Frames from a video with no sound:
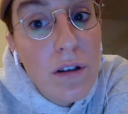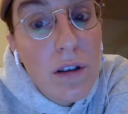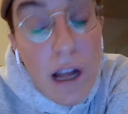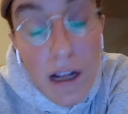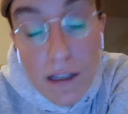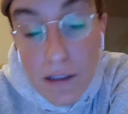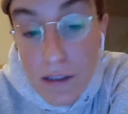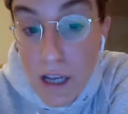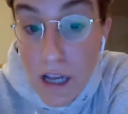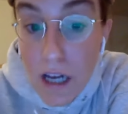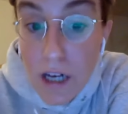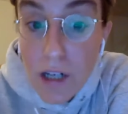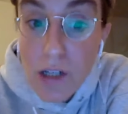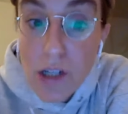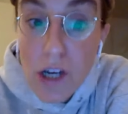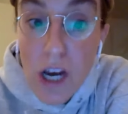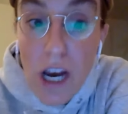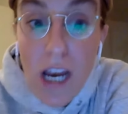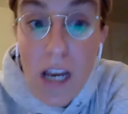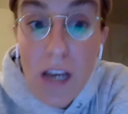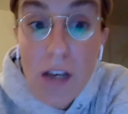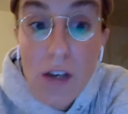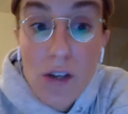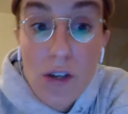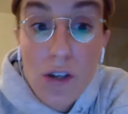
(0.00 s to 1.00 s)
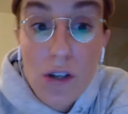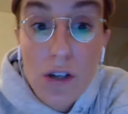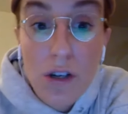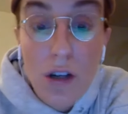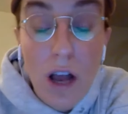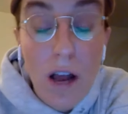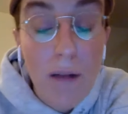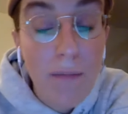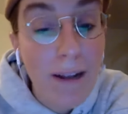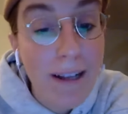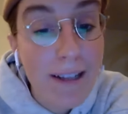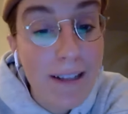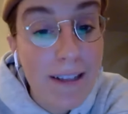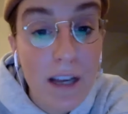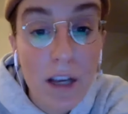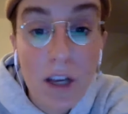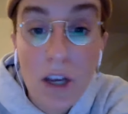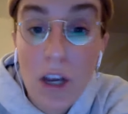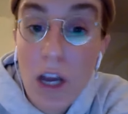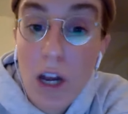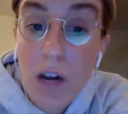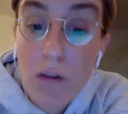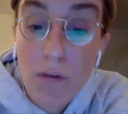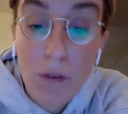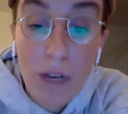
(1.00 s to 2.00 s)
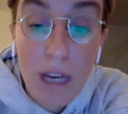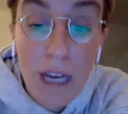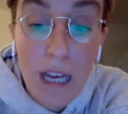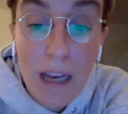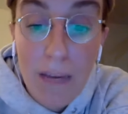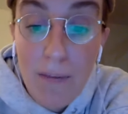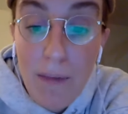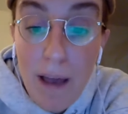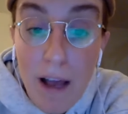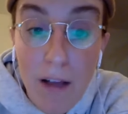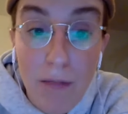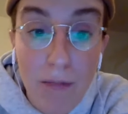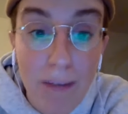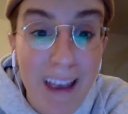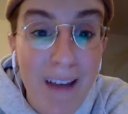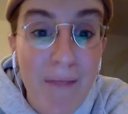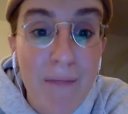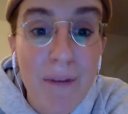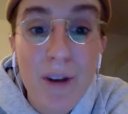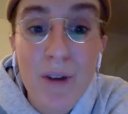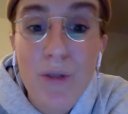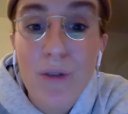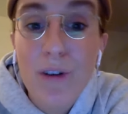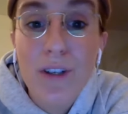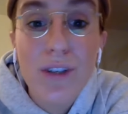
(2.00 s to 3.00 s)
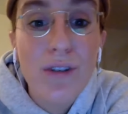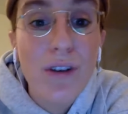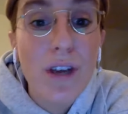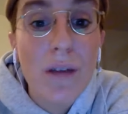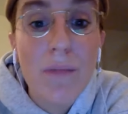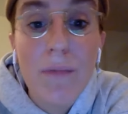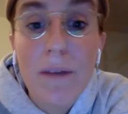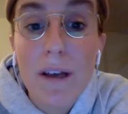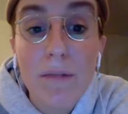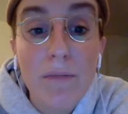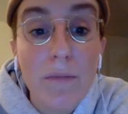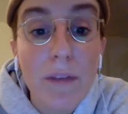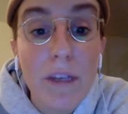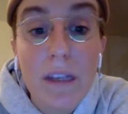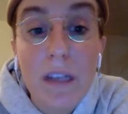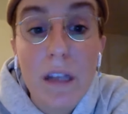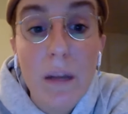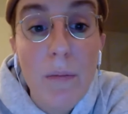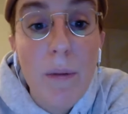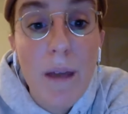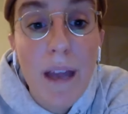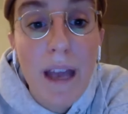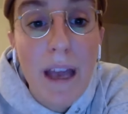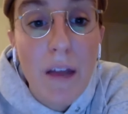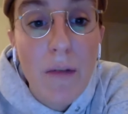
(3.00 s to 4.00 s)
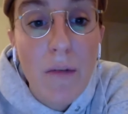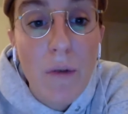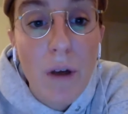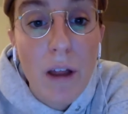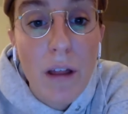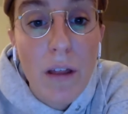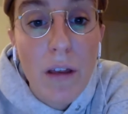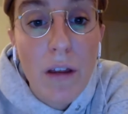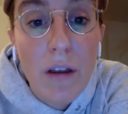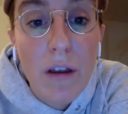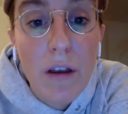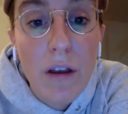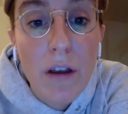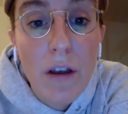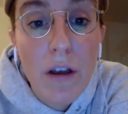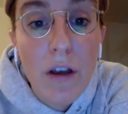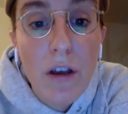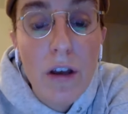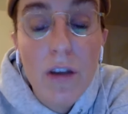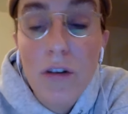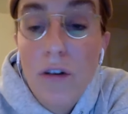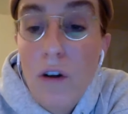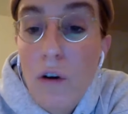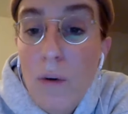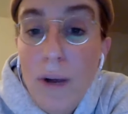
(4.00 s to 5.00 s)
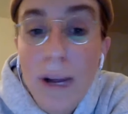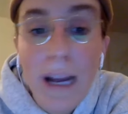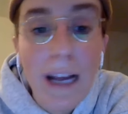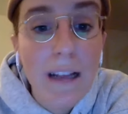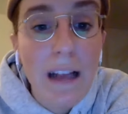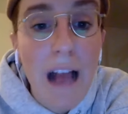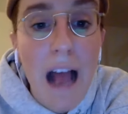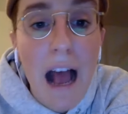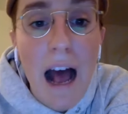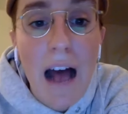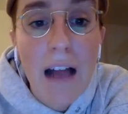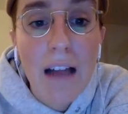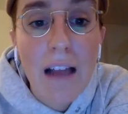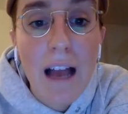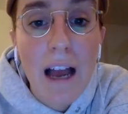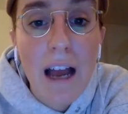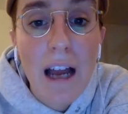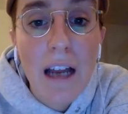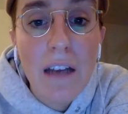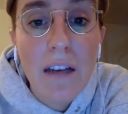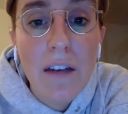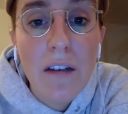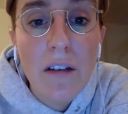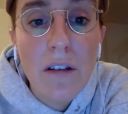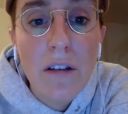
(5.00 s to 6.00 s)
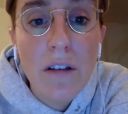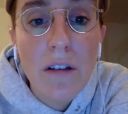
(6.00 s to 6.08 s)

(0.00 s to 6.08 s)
That's got to change. I'm not saying you got to re-email me. I'm annoyed you emailed me to begin with. You know we got the hotline.